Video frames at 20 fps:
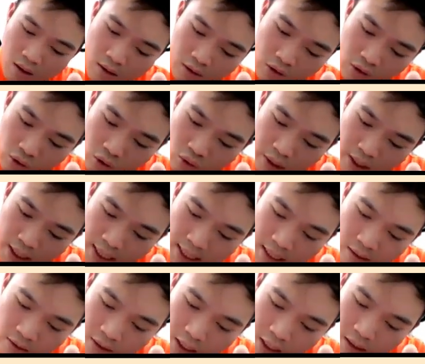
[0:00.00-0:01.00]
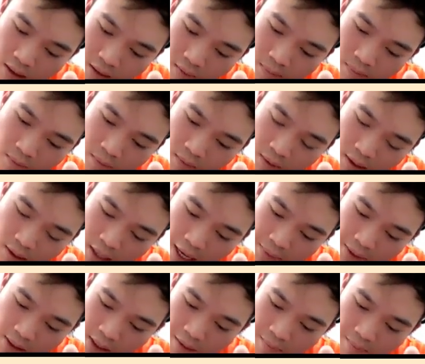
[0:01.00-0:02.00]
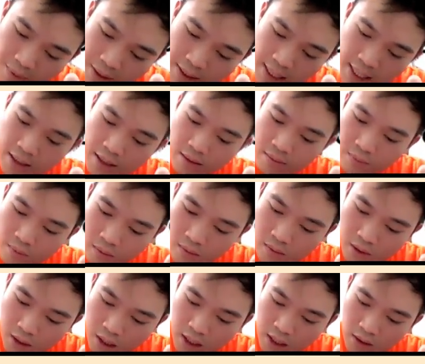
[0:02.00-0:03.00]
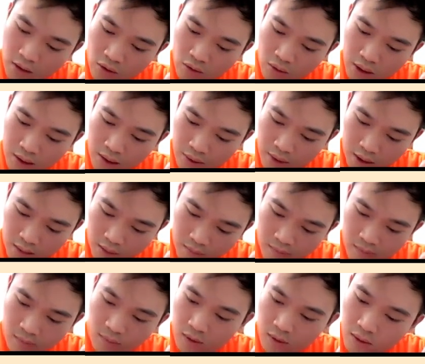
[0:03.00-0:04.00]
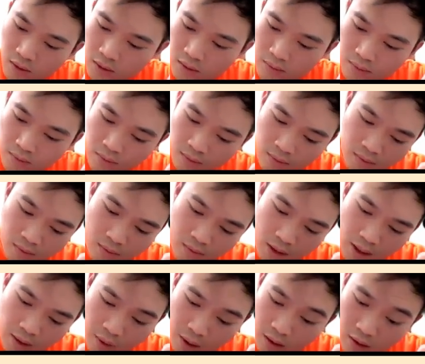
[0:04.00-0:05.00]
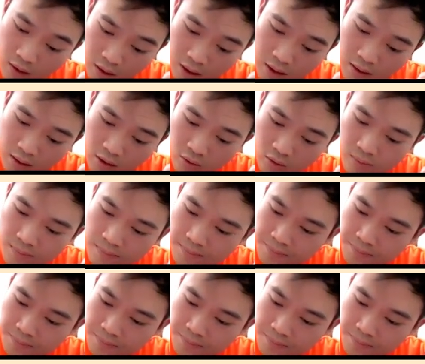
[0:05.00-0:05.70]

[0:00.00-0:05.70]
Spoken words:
So 20,000 times 10% is 2,000. Okay, well, dollars though.